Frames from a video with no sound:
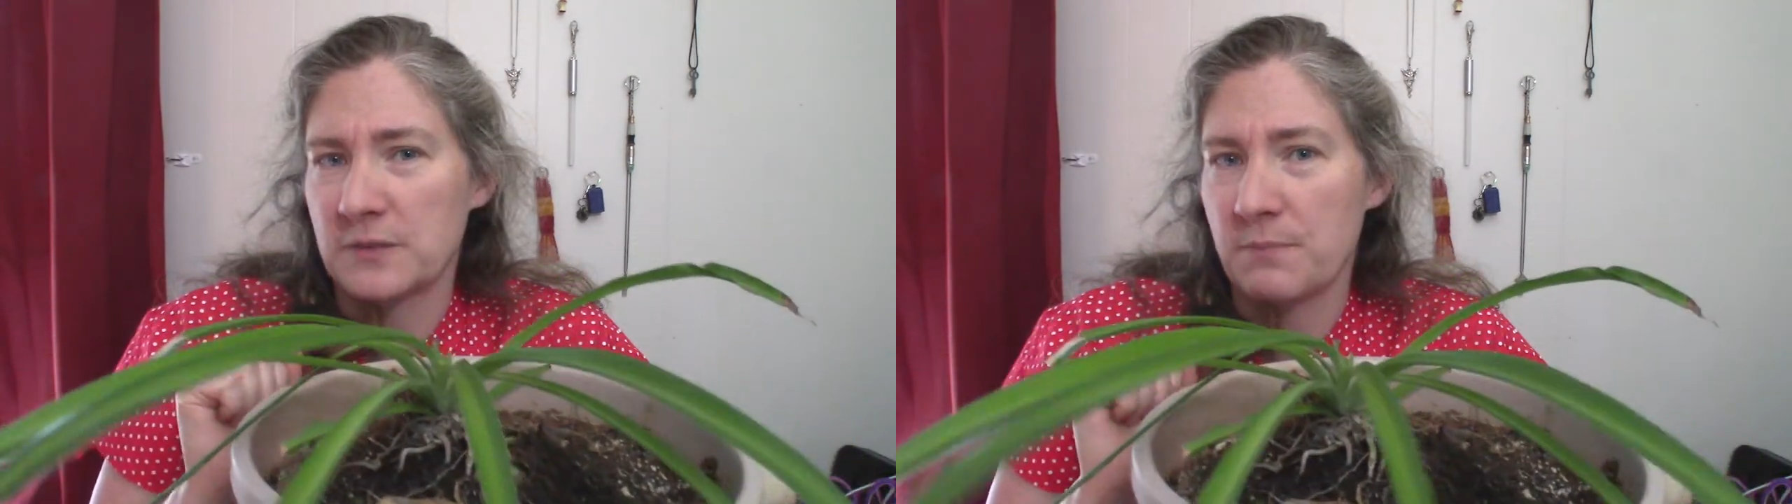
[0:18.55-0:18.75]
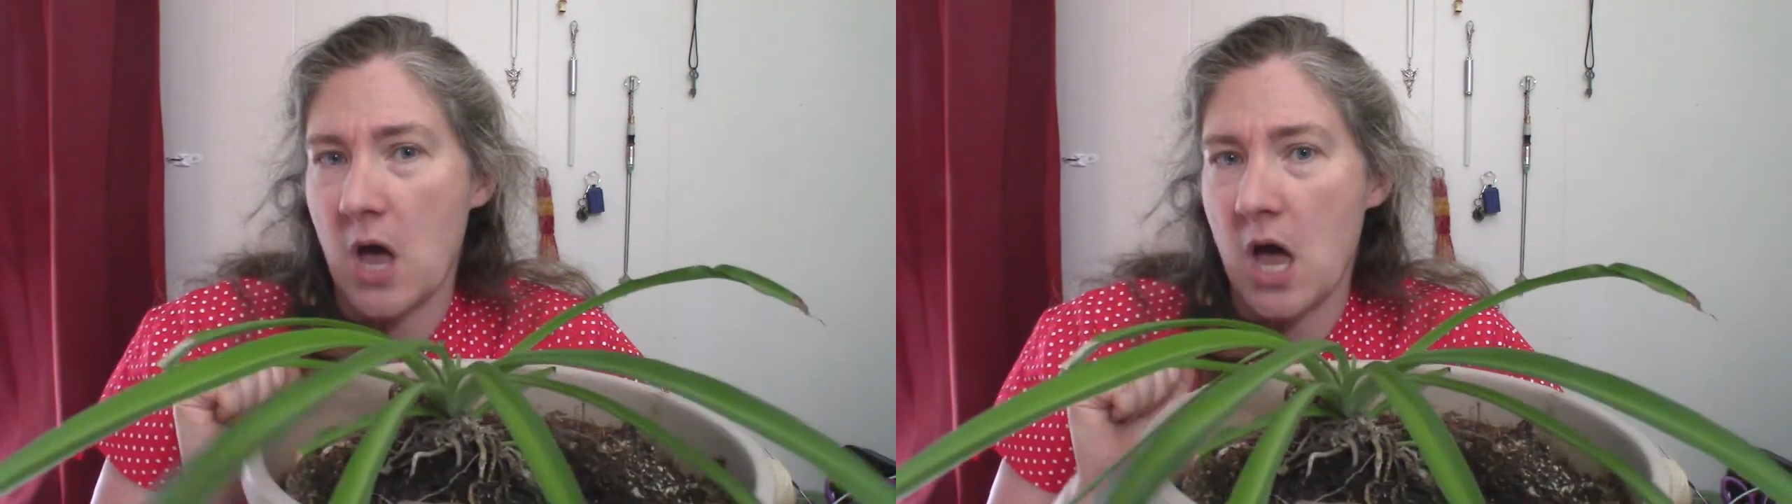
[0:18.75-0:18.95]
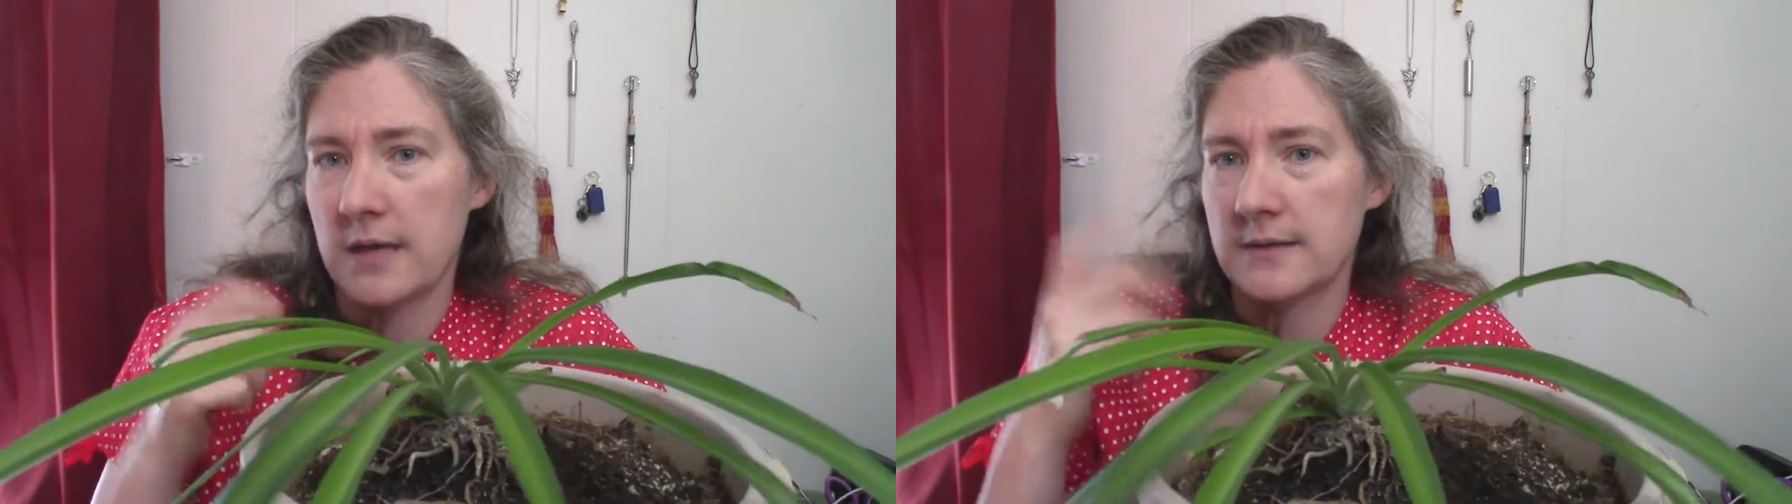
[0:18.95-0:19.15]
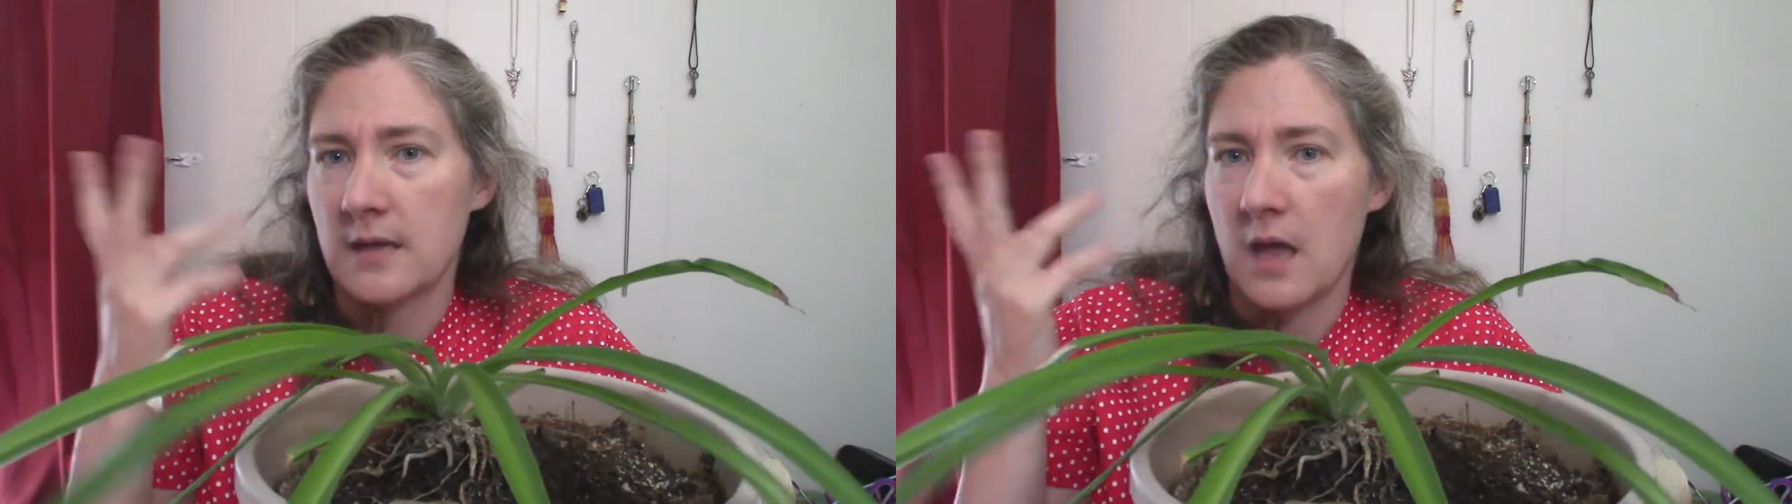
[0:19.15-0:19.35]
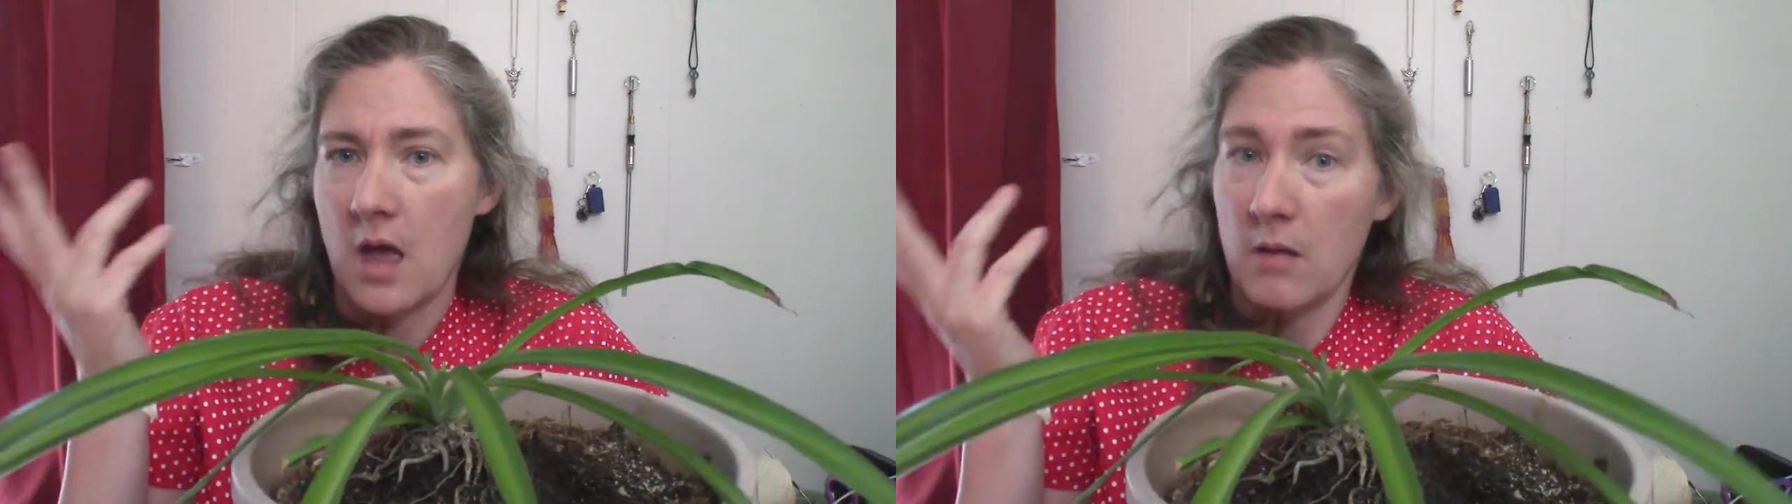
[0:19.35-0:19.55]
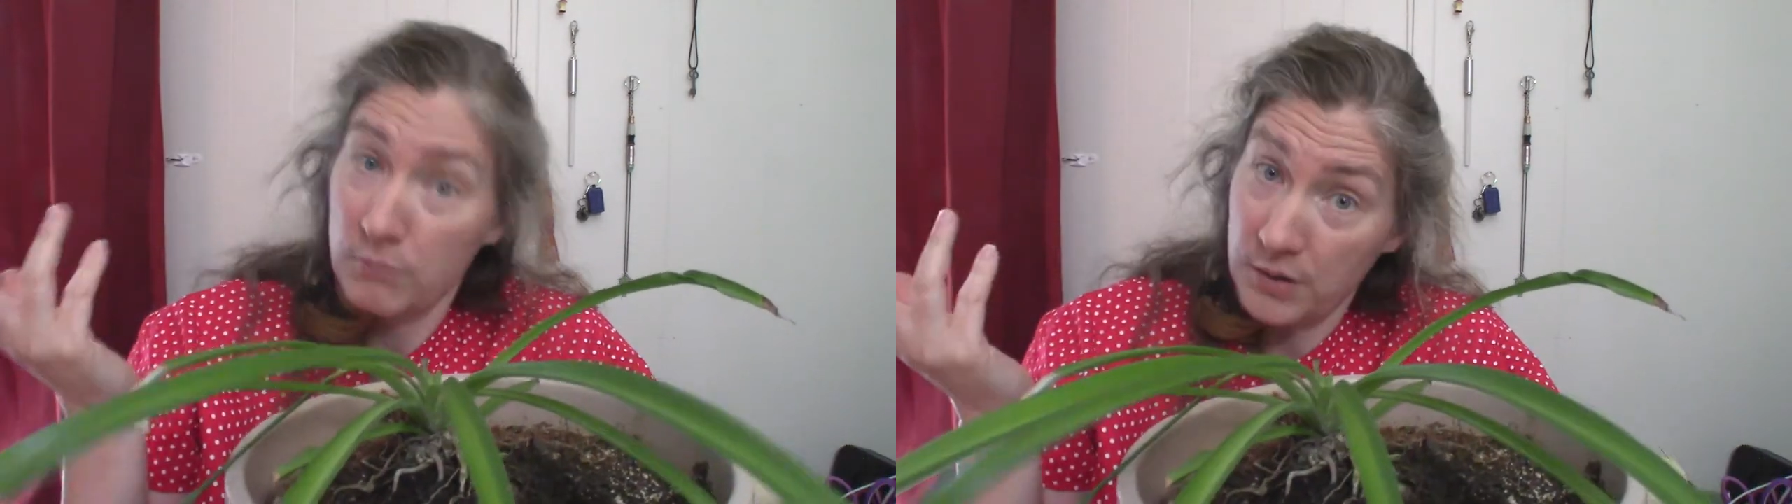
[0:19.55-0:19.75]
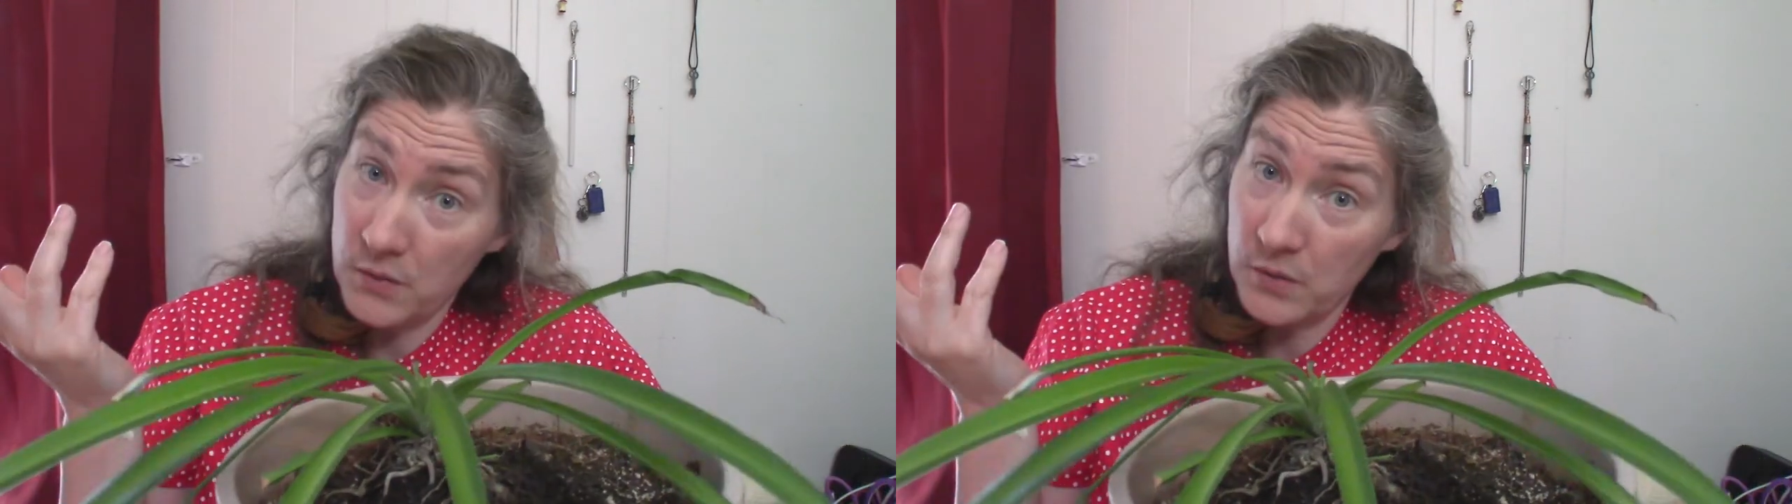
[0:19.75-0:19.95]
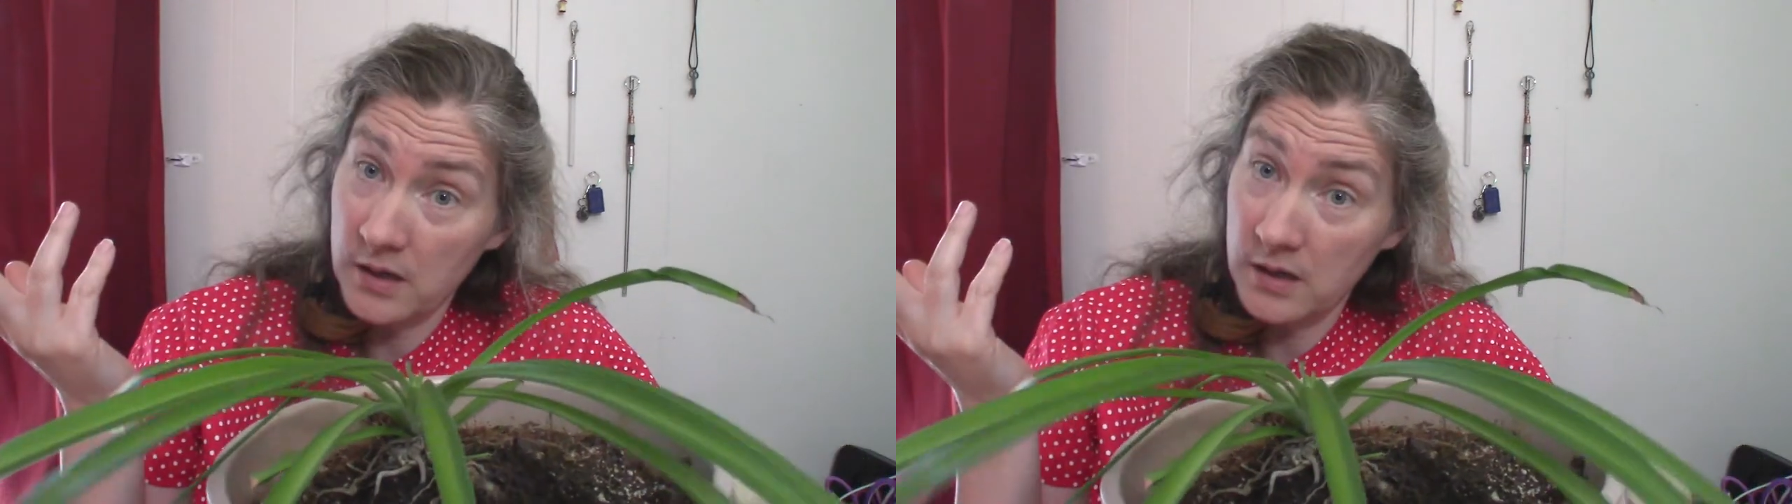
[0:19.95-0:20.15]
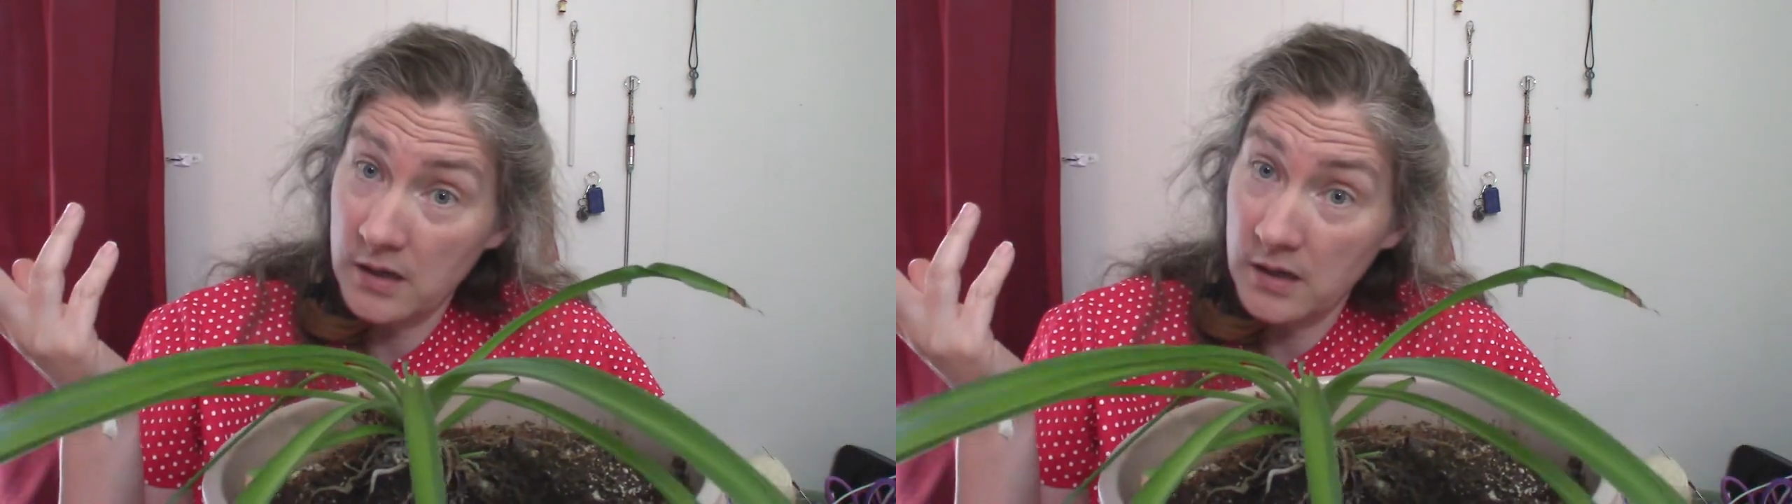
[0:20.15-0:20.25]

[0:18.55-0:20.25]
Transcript: pot broke.